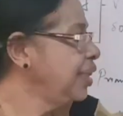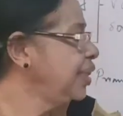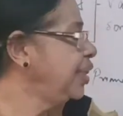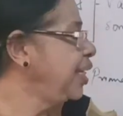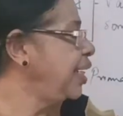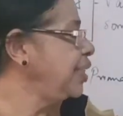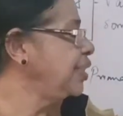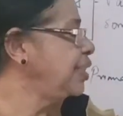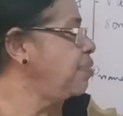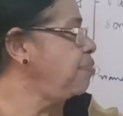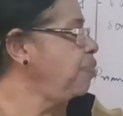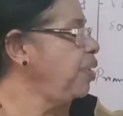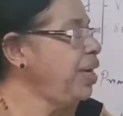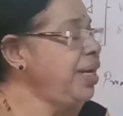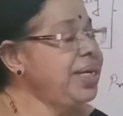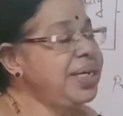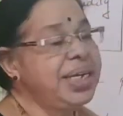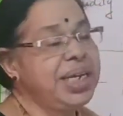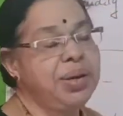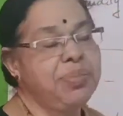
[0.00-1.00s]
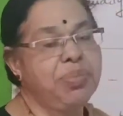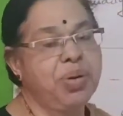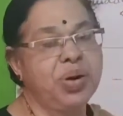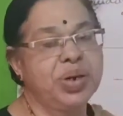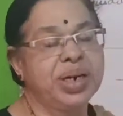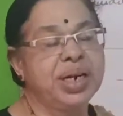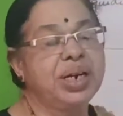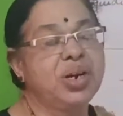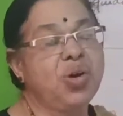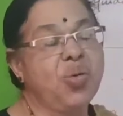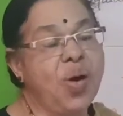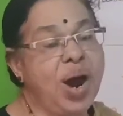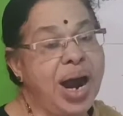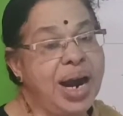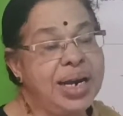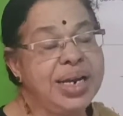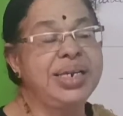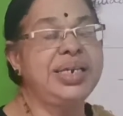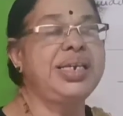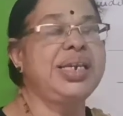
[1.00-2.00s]
That is the main important
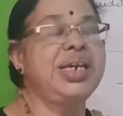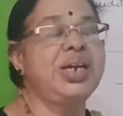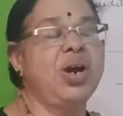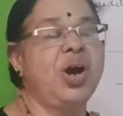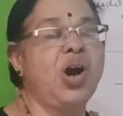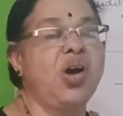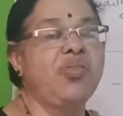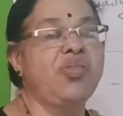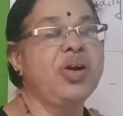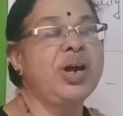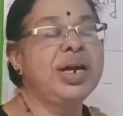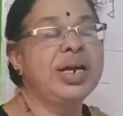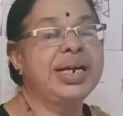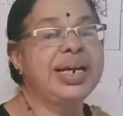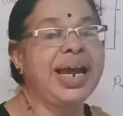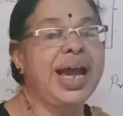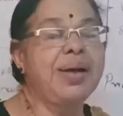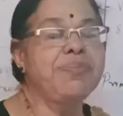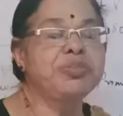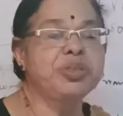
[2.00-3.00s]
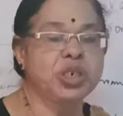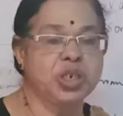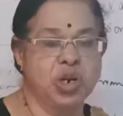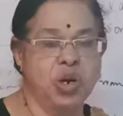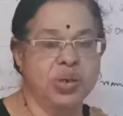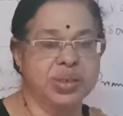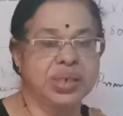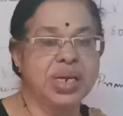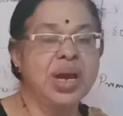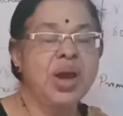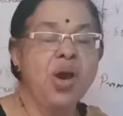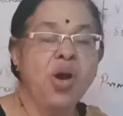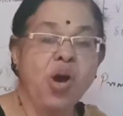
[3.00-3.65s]
quality of tap stocks.